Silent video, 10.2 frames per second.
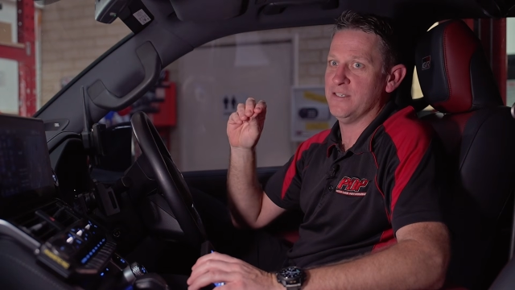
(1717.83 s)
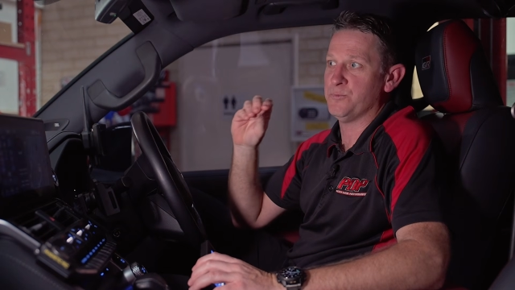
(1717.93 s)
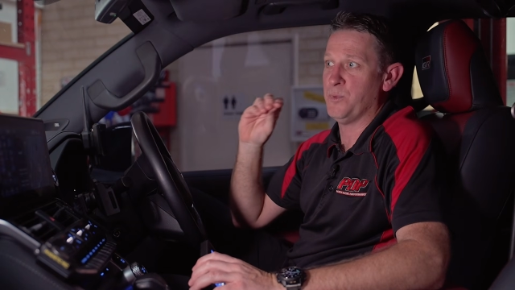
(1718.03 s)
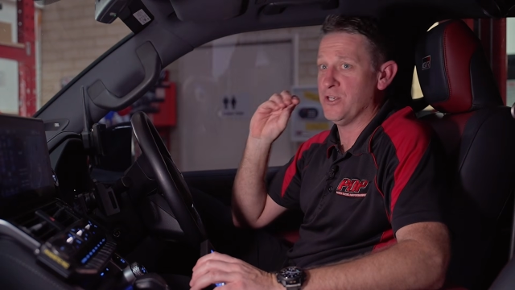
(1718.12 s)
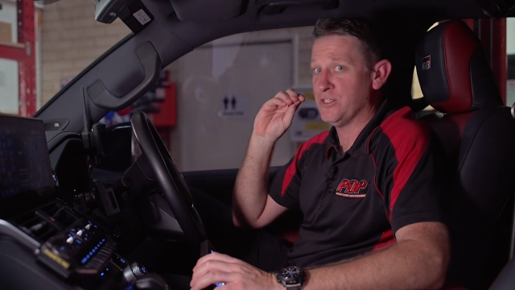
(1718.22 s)

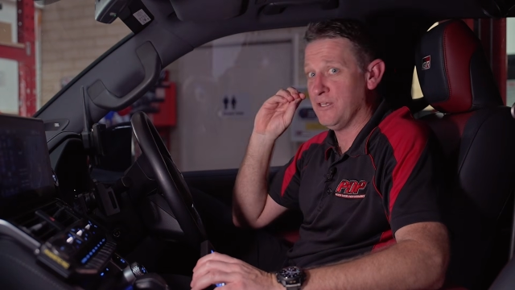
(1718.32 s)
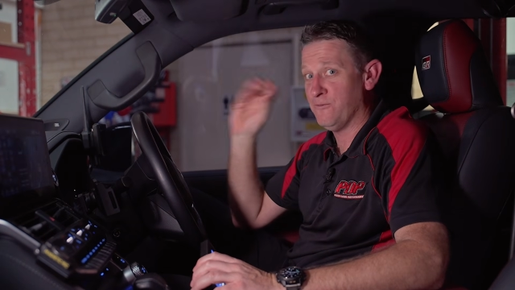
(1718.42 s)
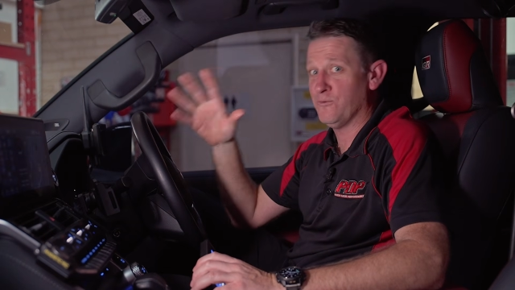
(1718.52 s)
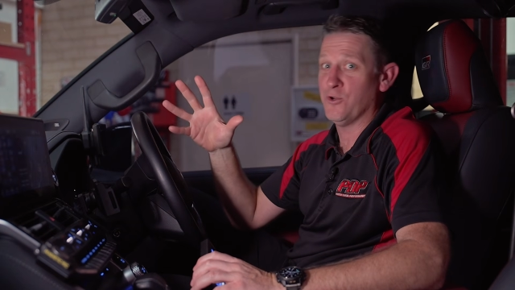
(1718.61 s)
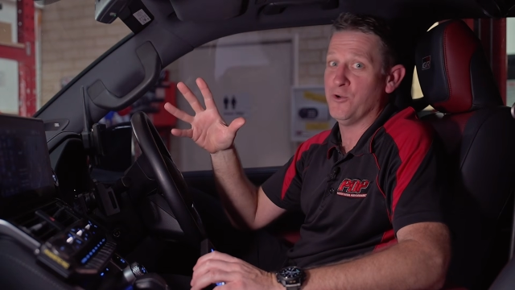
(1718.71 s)
especially if
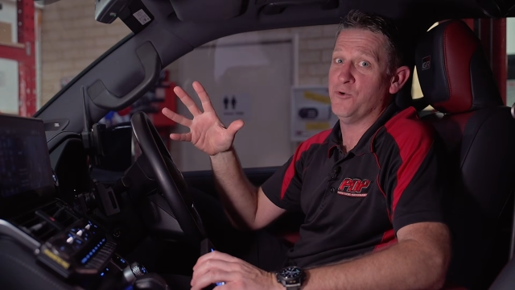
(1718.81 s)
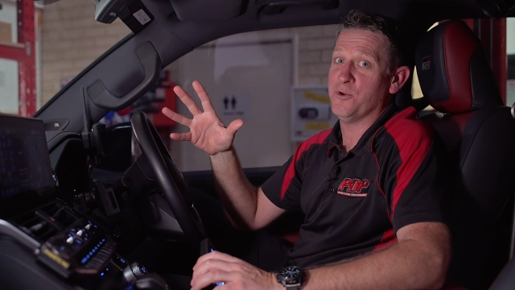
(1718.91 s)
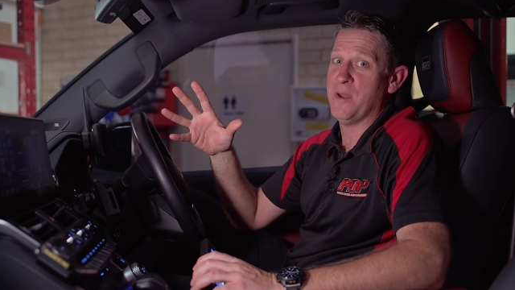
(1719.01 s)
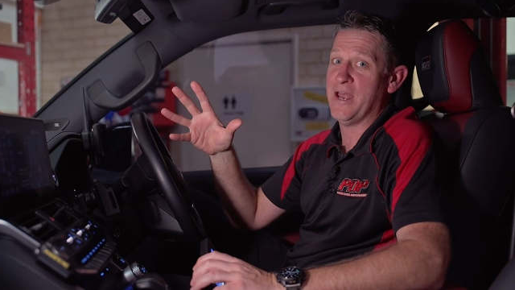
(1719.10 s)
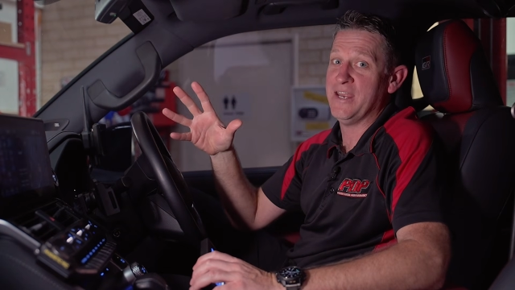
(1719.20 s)
you've got an
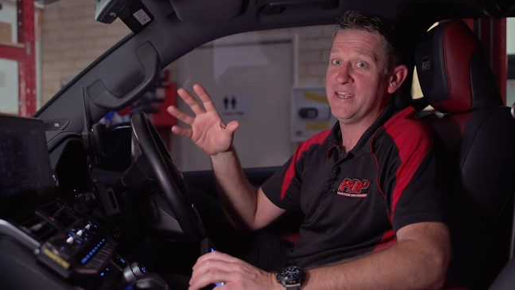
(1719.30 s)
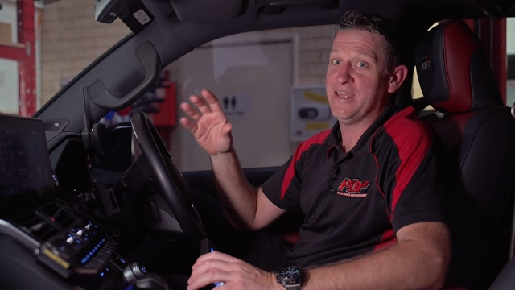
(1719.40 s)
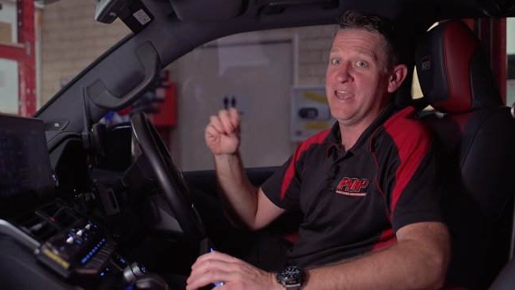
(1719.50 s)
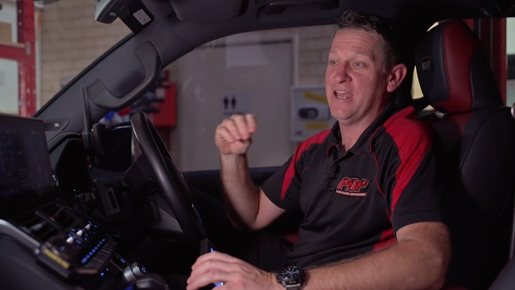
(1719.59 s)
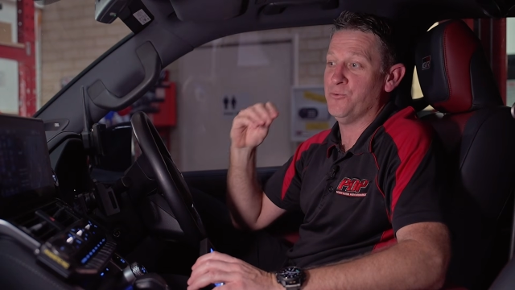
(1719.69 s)
automatic
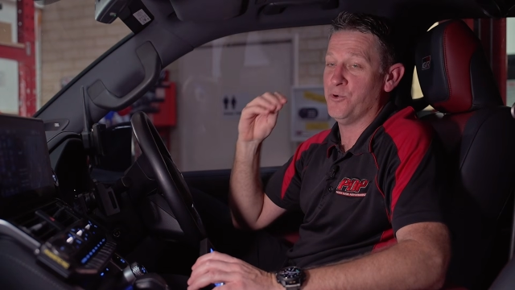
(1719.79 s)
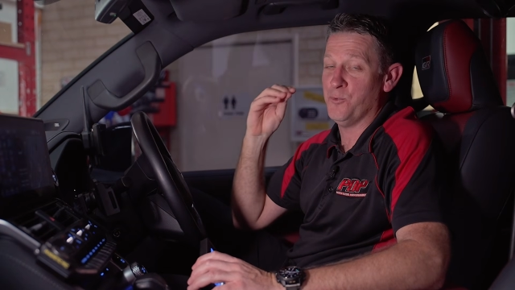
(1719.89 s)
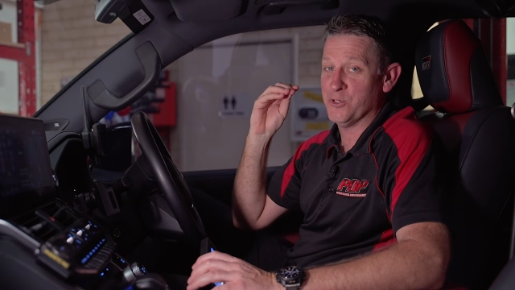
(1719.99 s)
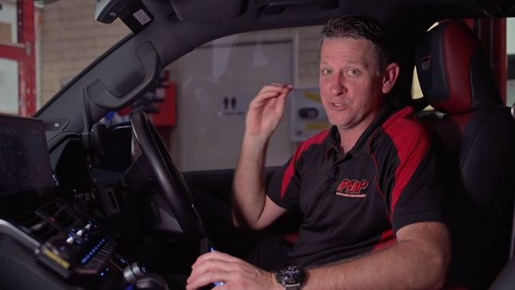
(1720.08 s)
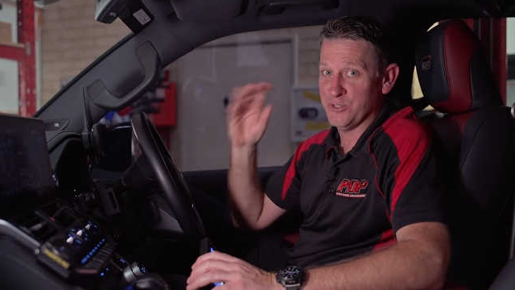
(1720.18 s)
and you want to
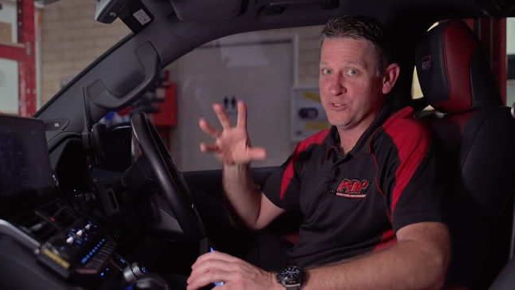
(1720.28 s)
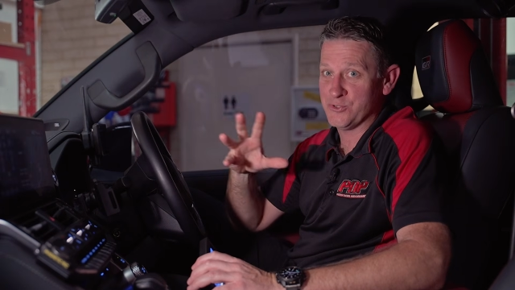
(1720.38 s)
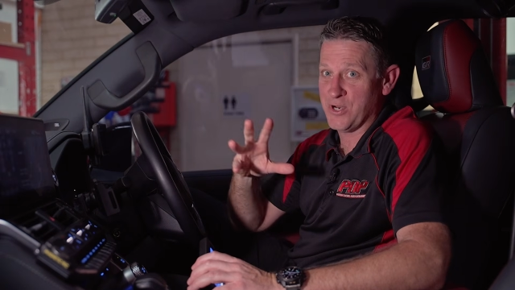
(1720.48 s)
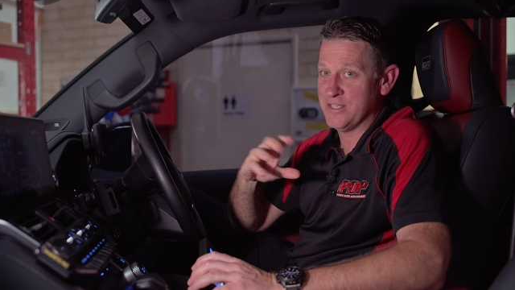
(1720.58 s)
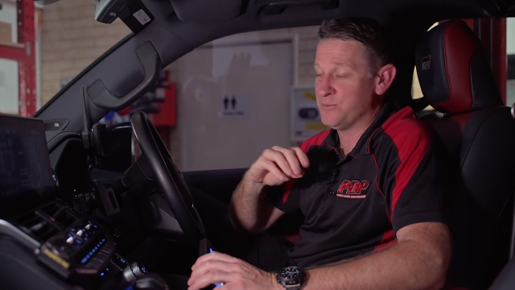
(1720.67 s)
watch those
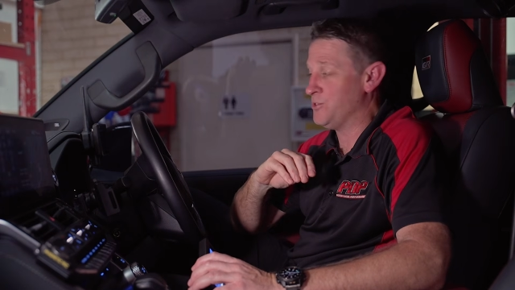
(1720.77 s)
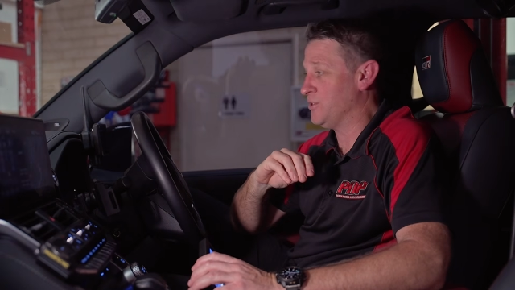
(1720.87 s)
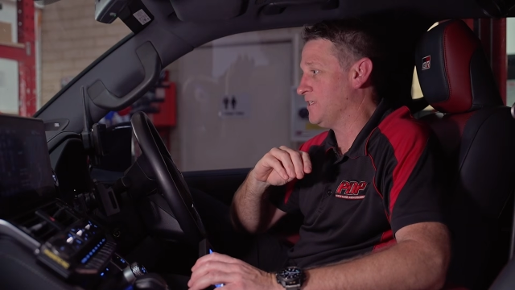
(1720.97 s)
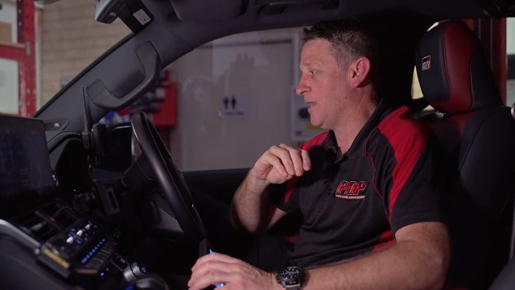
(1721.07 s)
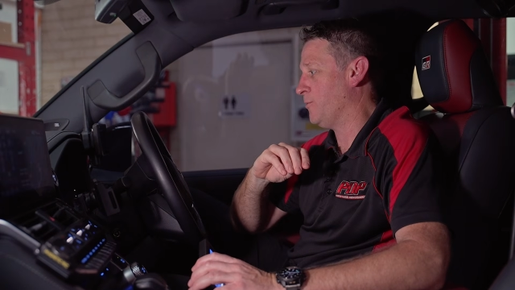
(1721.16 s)

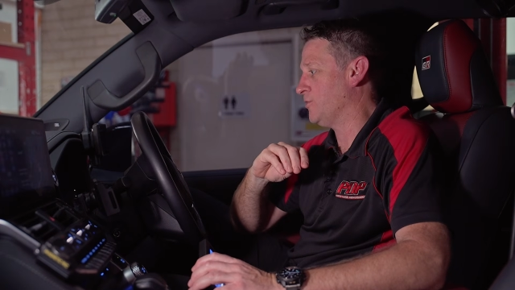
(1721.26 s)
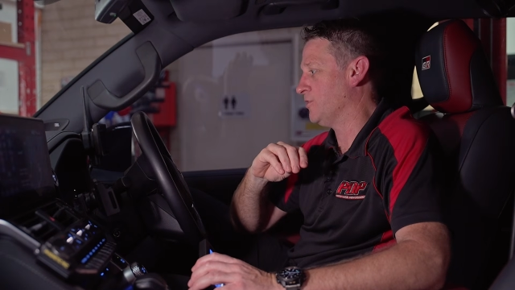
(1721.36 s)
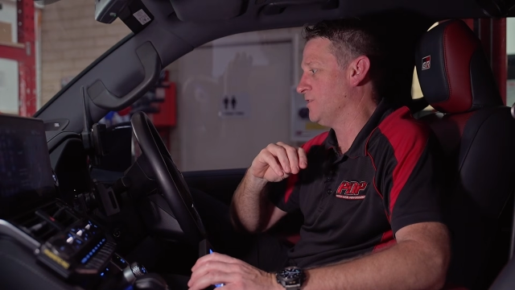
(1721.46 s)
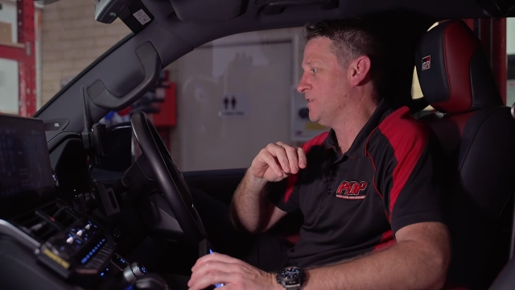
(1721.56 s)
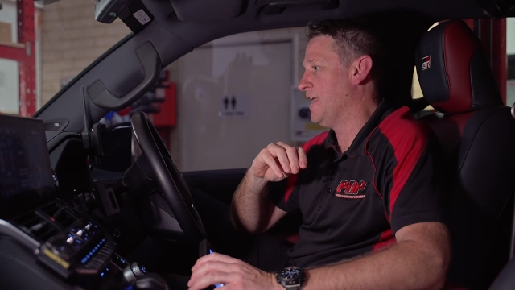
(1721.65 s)
transmission
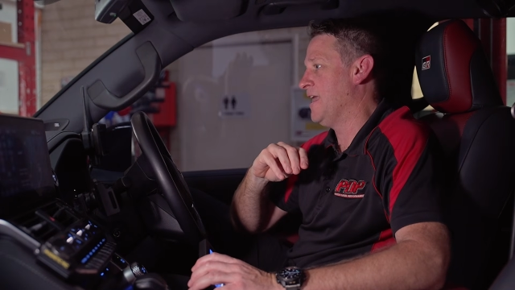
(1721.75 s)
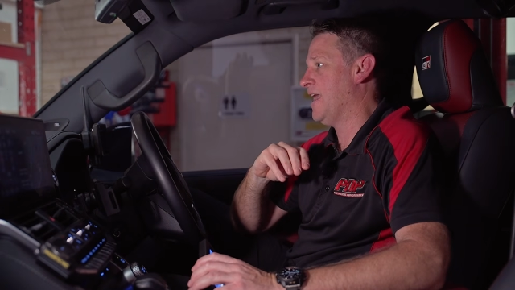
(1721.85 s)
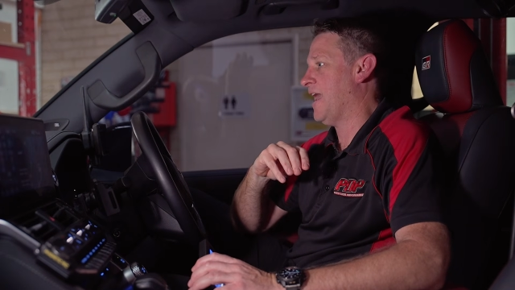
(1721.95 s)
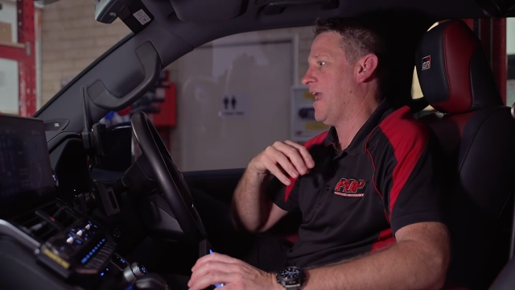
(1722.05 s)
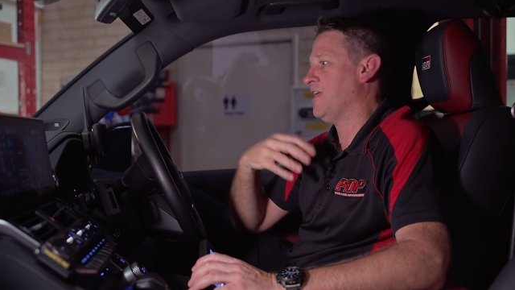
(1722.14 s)
temperatures,
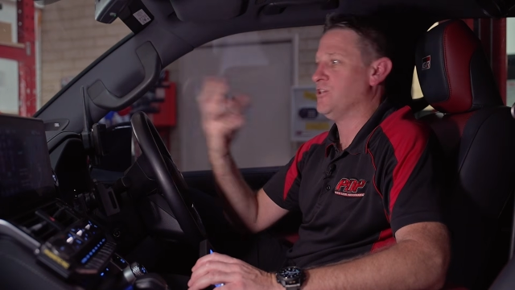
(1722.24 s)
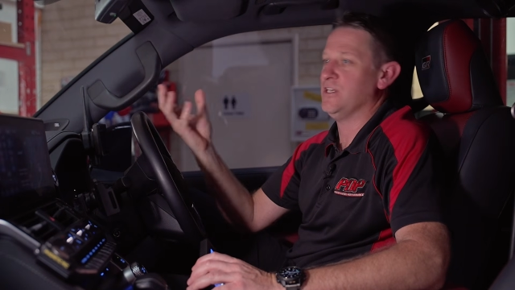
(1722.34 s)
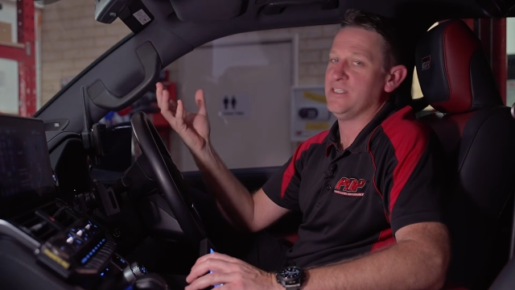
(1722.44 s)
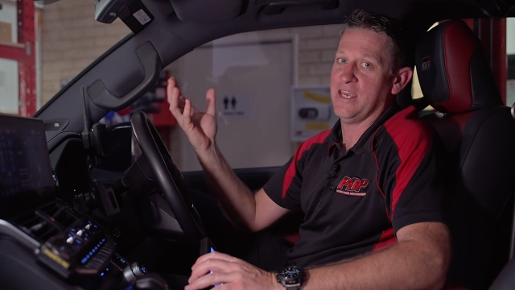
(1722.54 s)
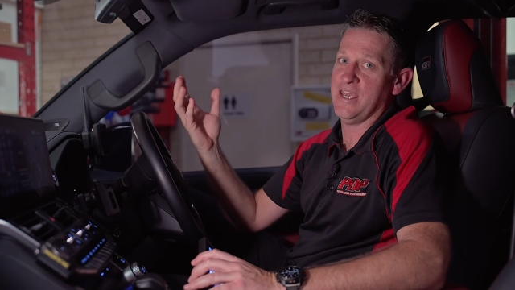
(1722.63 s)

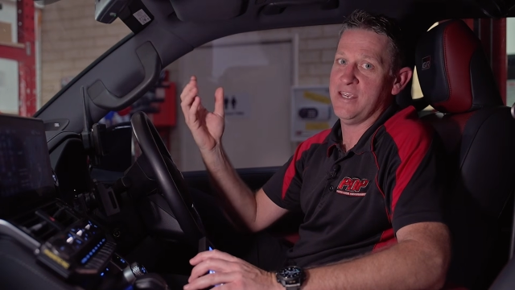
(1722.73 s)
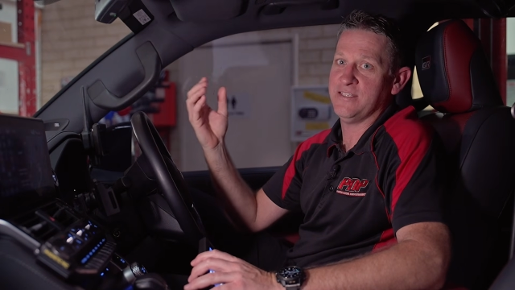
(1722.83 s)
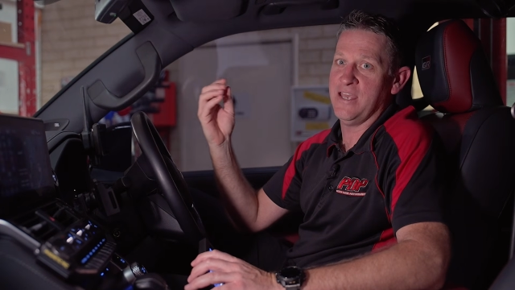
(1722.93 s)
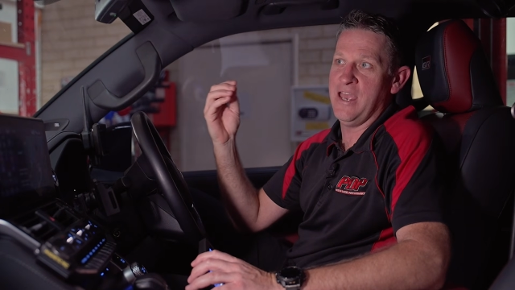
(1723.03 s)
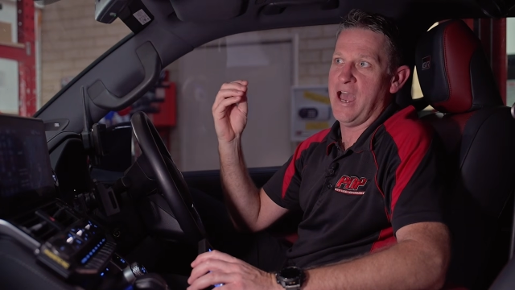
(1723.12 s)
EGTs.